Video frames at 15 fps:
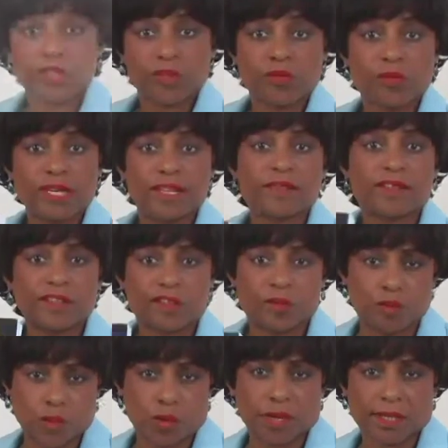you read this
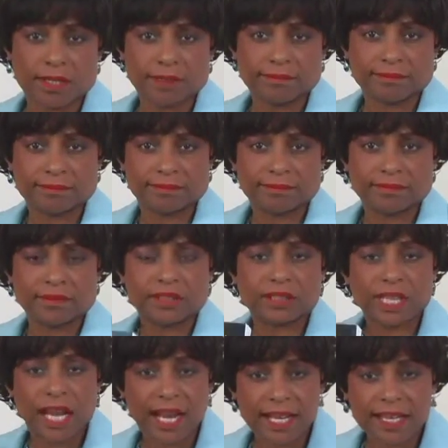book,
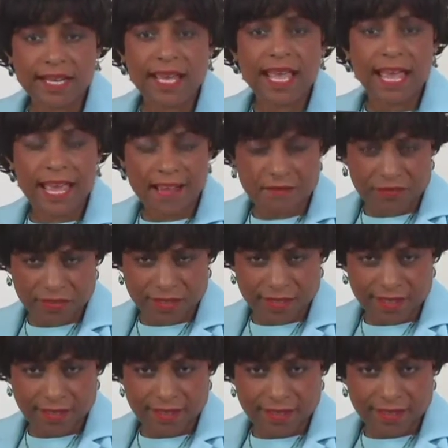China,
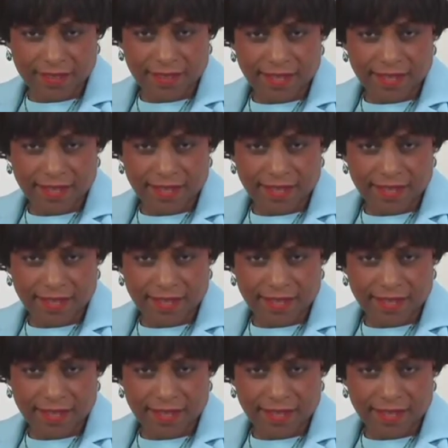Africa,